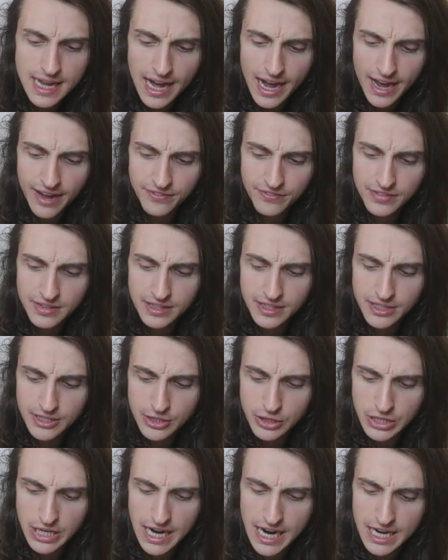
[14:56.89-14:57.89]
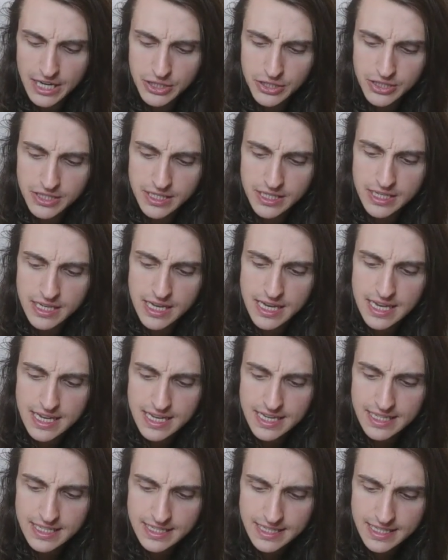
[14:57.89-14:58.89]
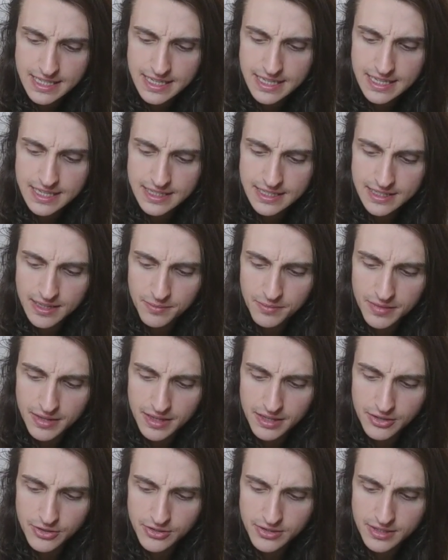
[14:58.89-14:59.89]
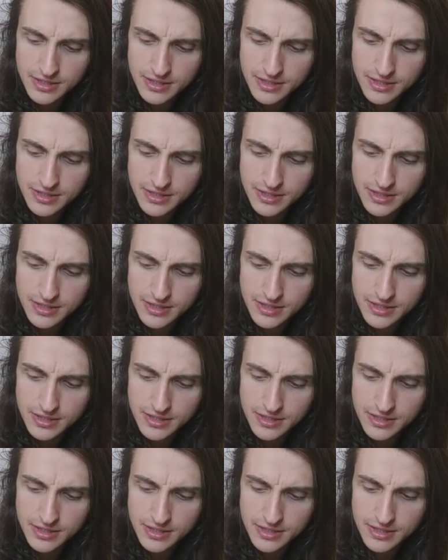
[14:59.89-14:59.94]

I feel like you're actually seeing something, you're